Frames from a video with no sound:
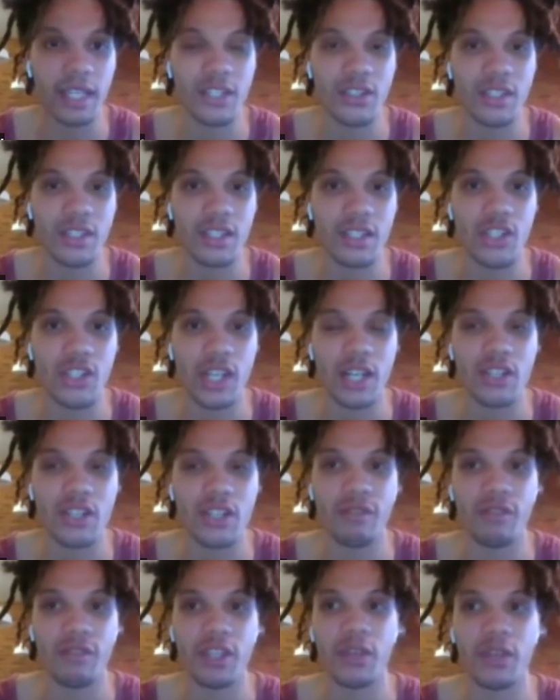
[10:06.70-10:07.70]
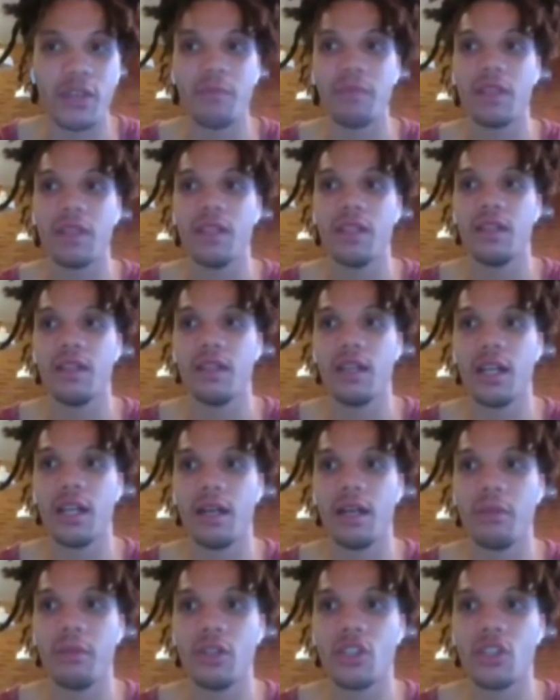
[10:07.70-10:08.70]
just to change the view
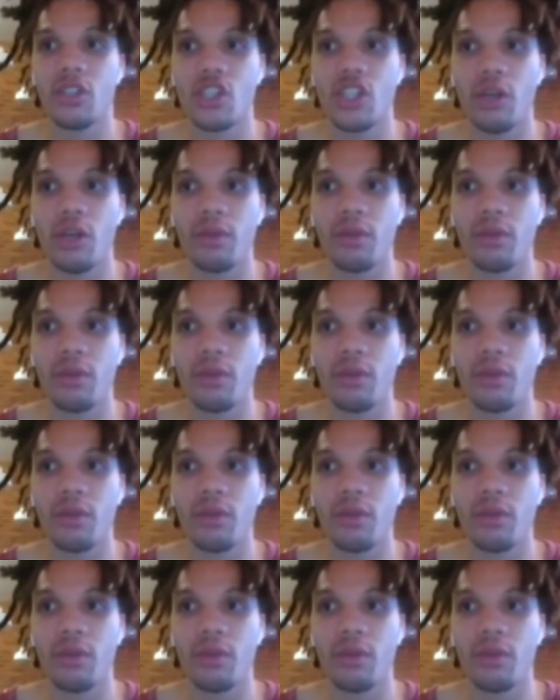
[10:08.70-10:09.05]
to show